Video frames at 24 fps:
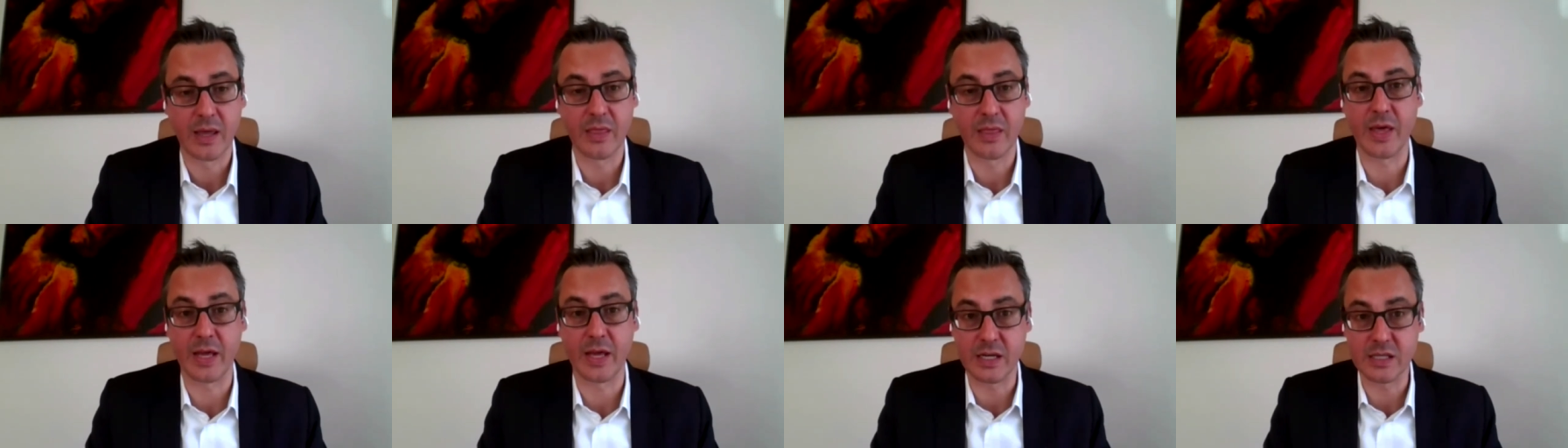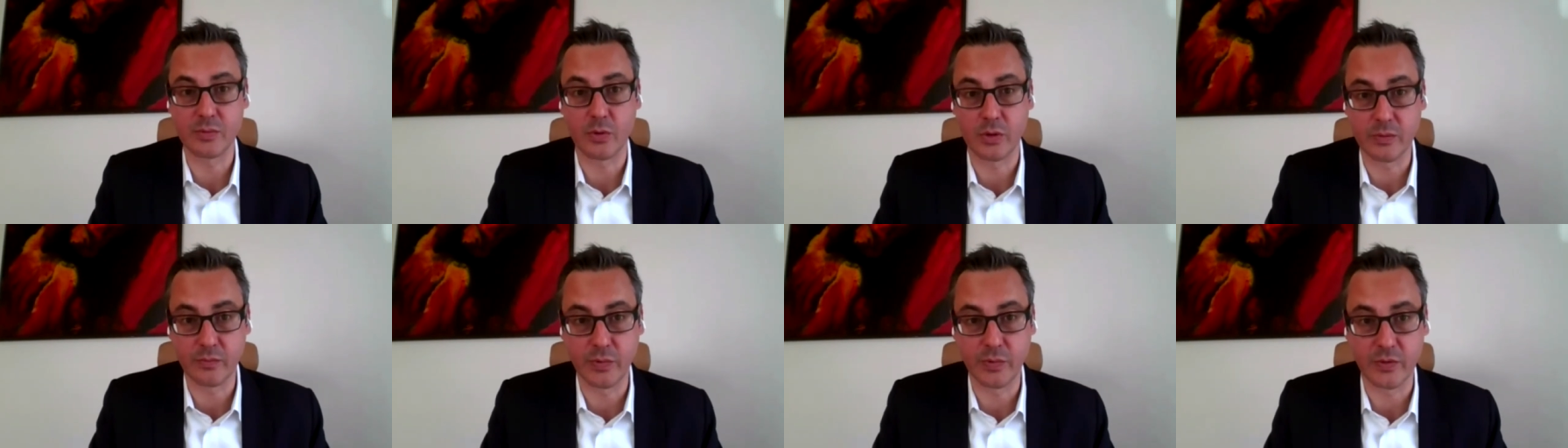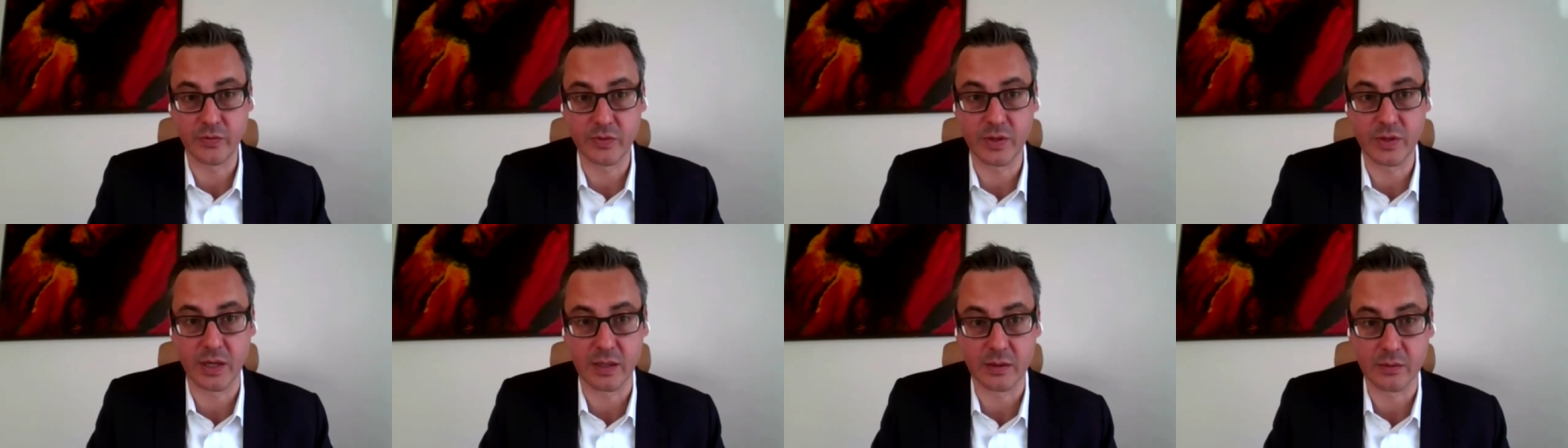And that is what
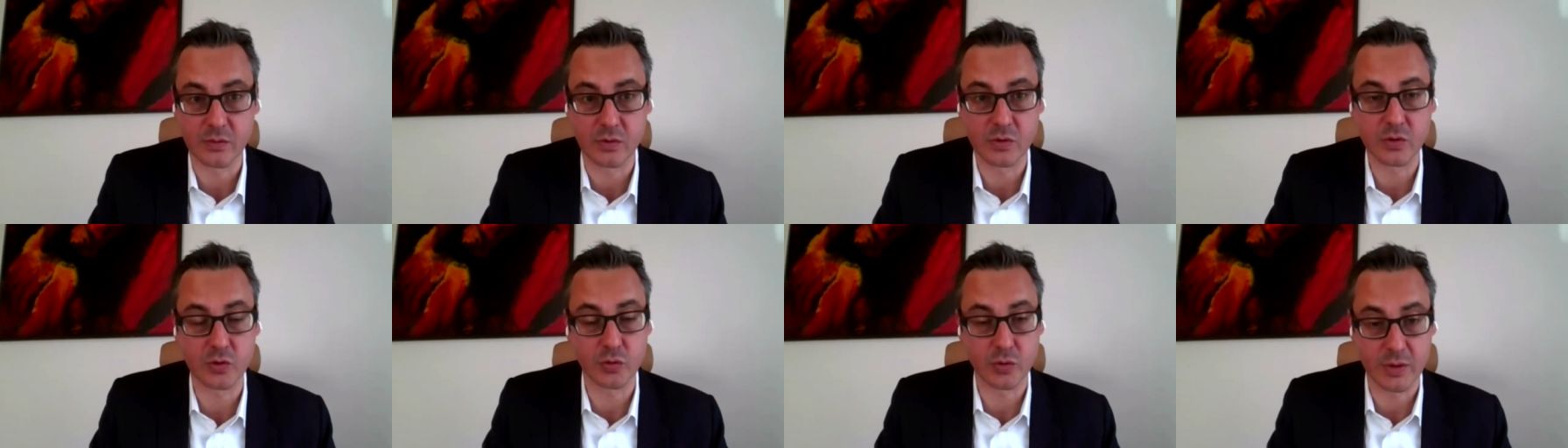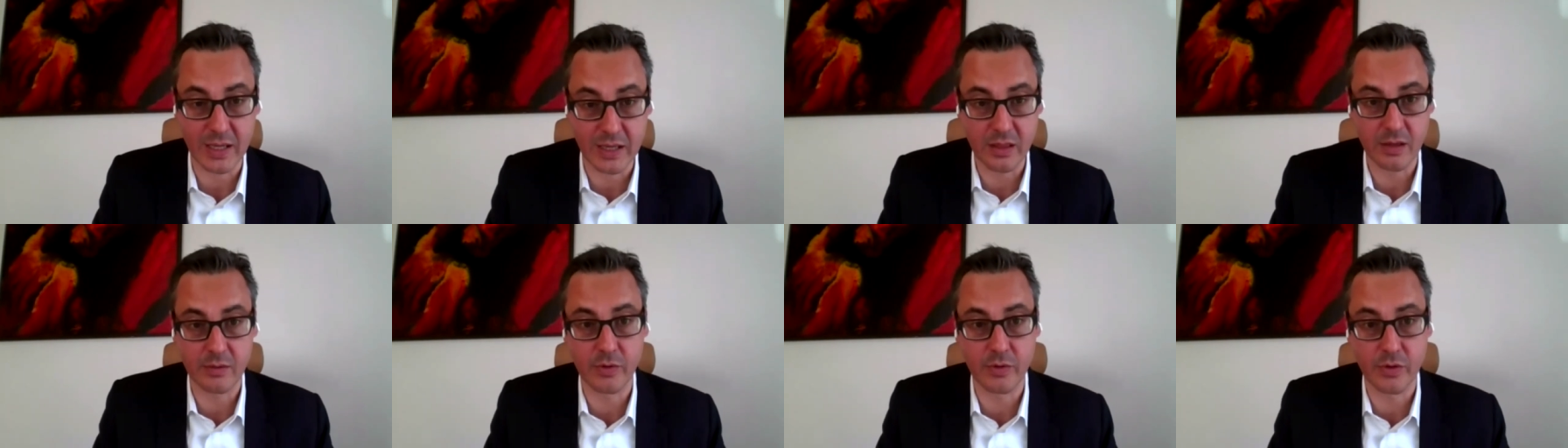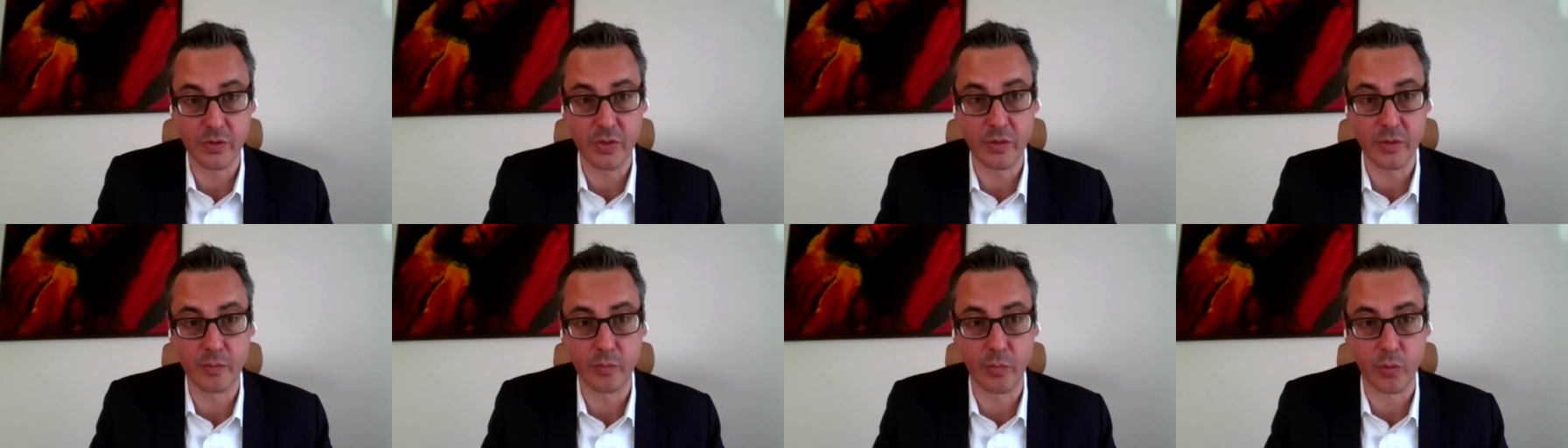we've done together
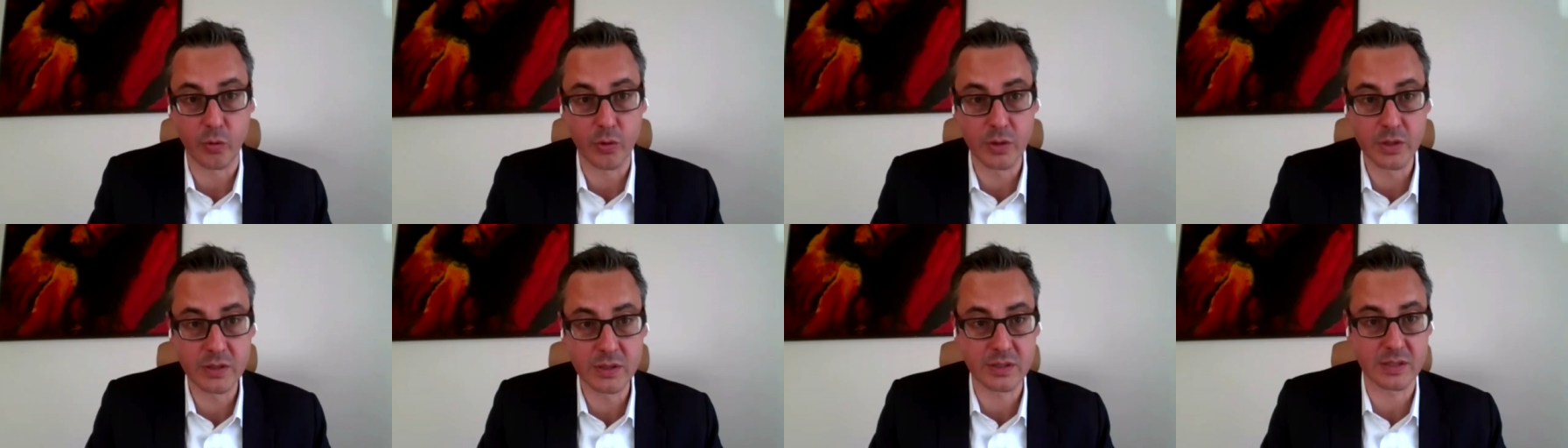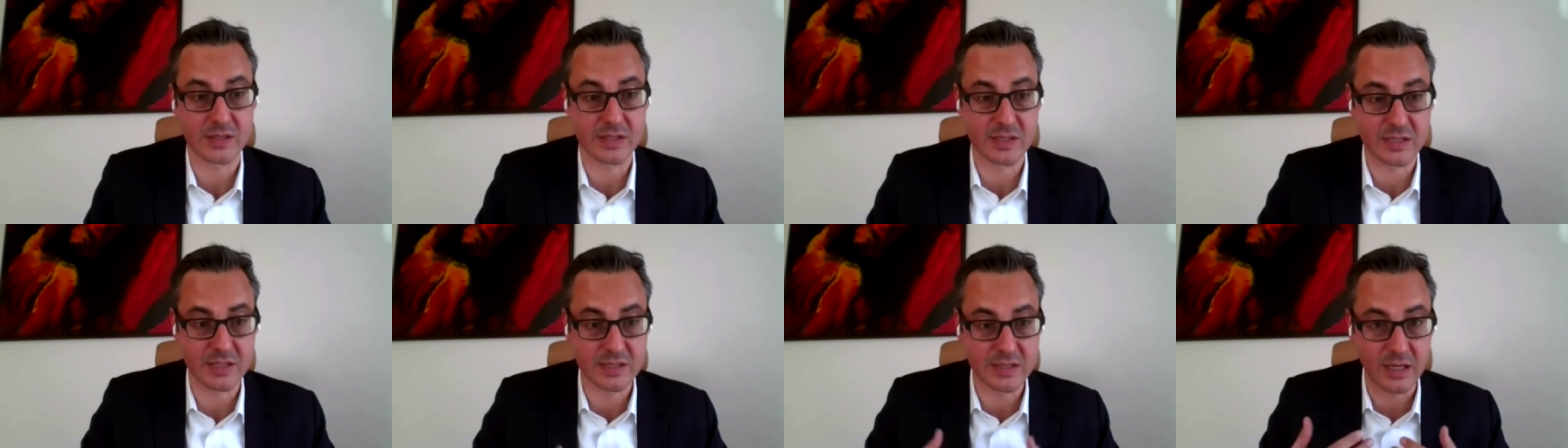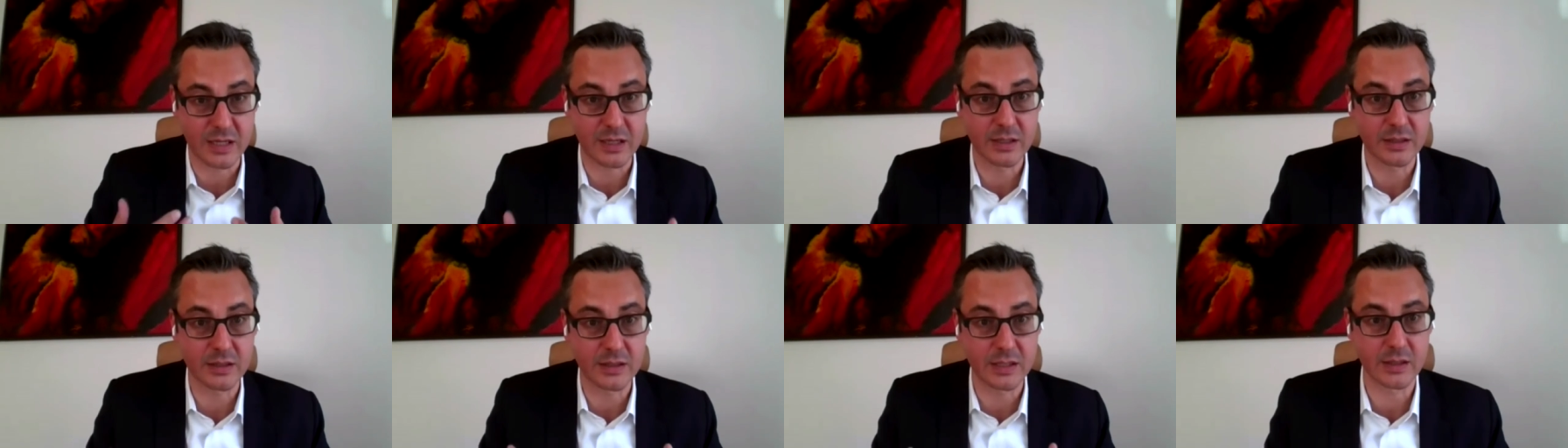with the board,
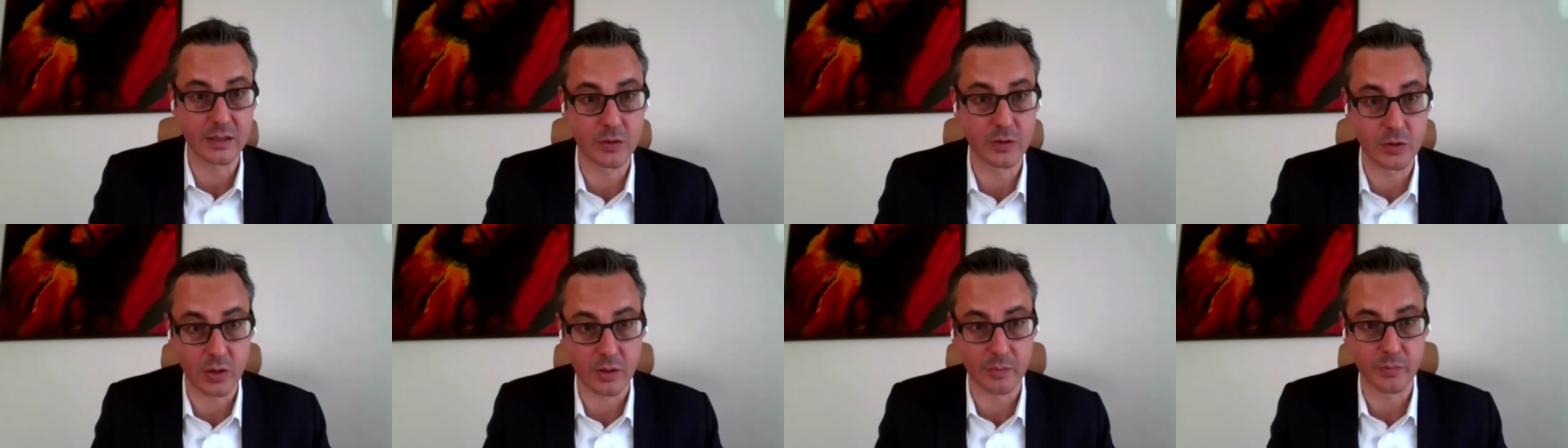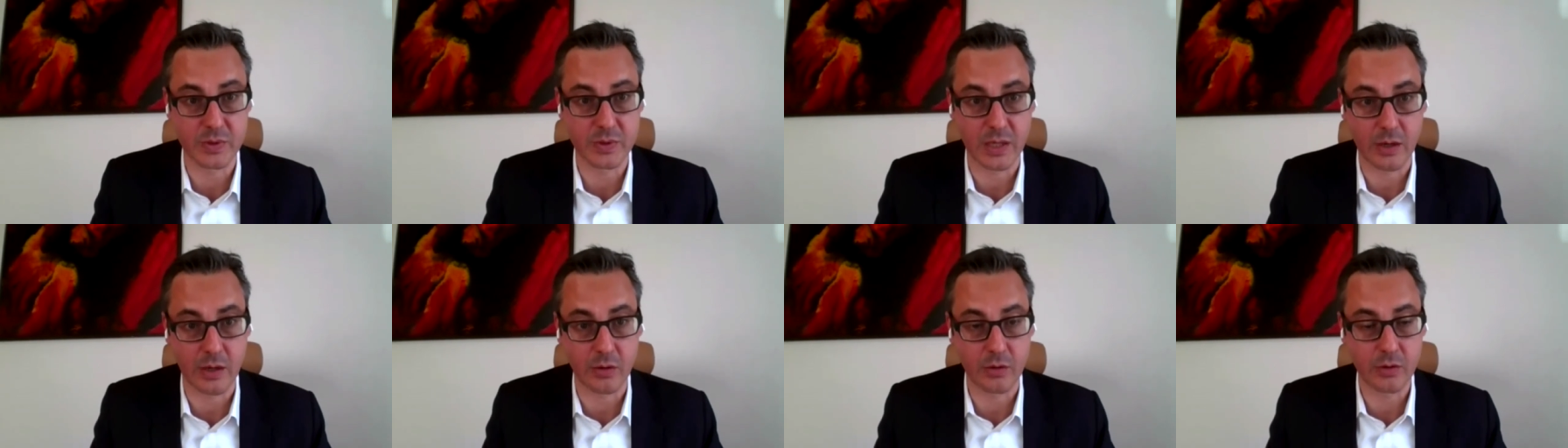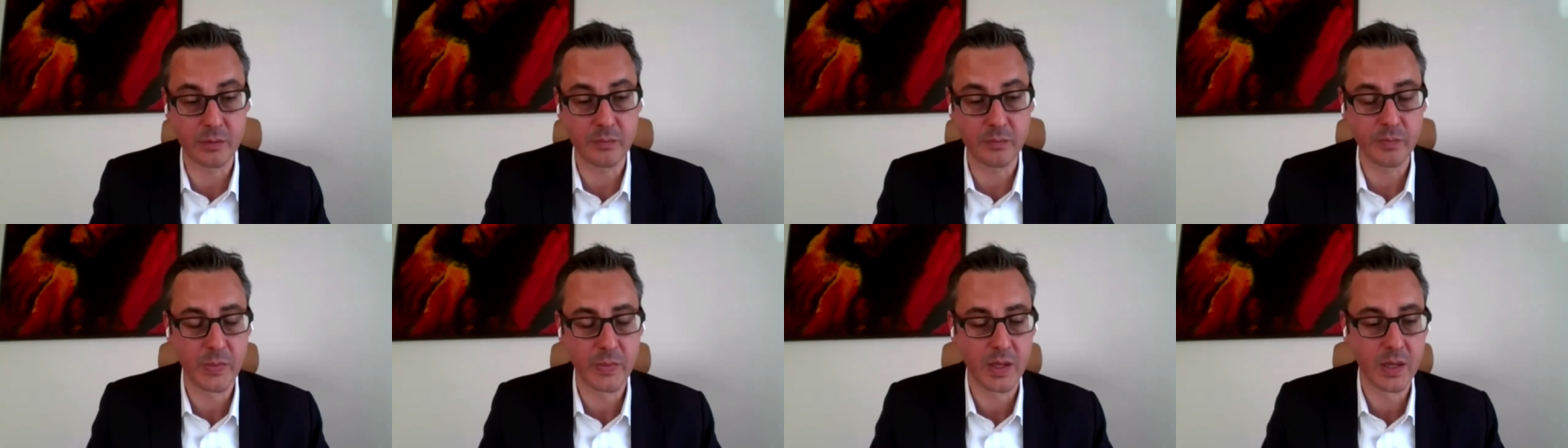starting top
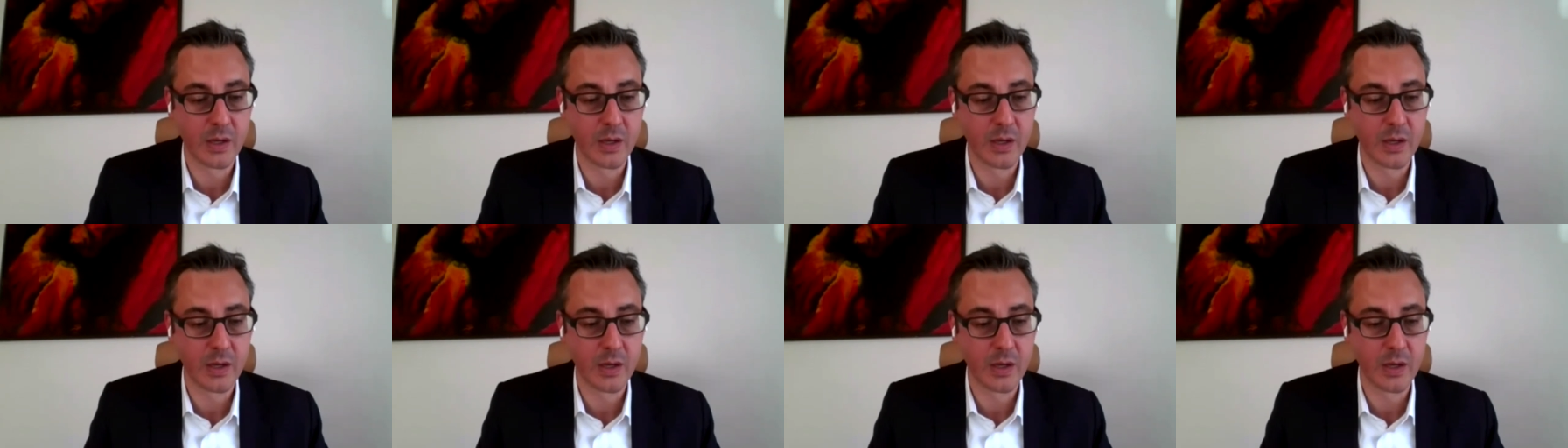down,